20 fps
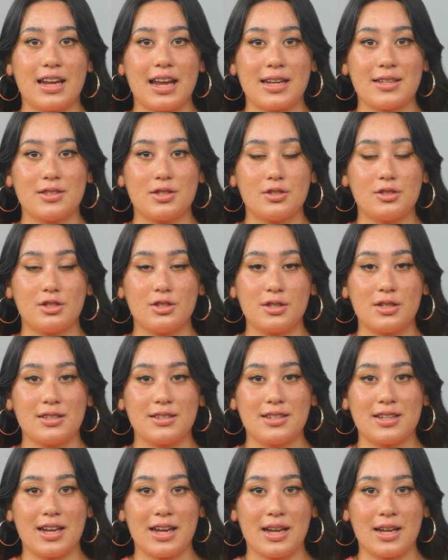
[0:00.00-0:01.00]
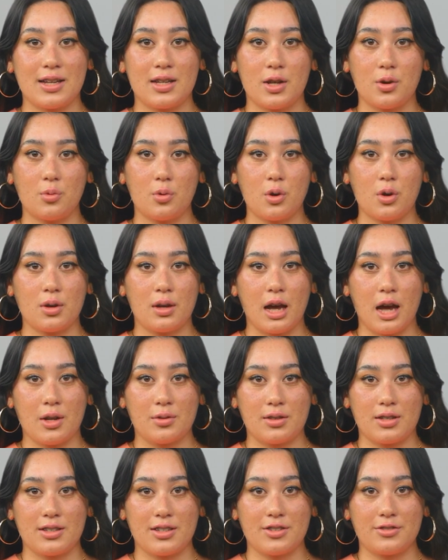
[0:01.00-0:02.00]
and nurturing setting that will allow
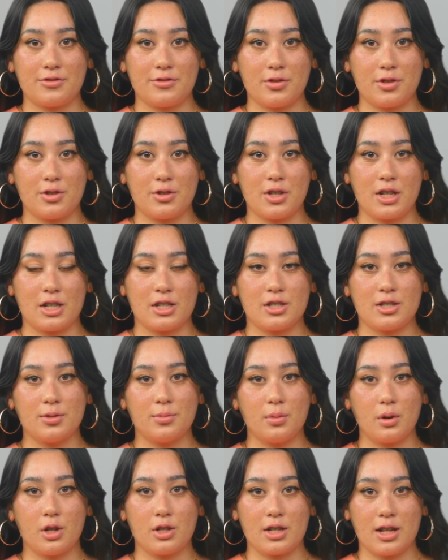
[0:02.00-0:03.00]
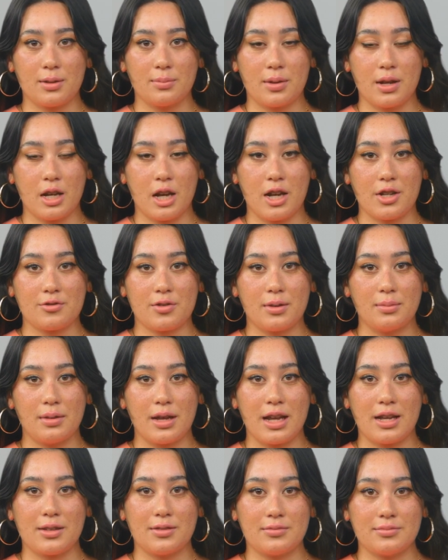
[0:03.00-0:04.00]
them to flourish while keeping harm at
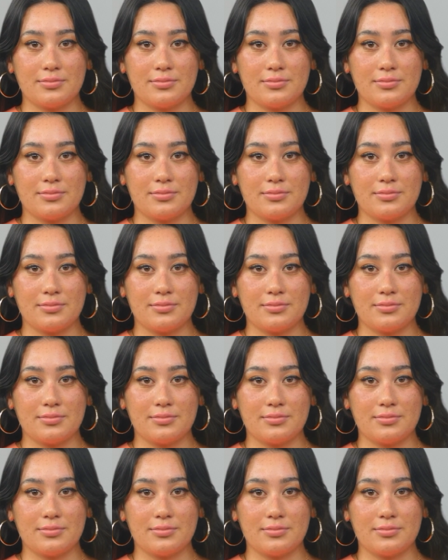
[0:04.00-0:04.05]
bay.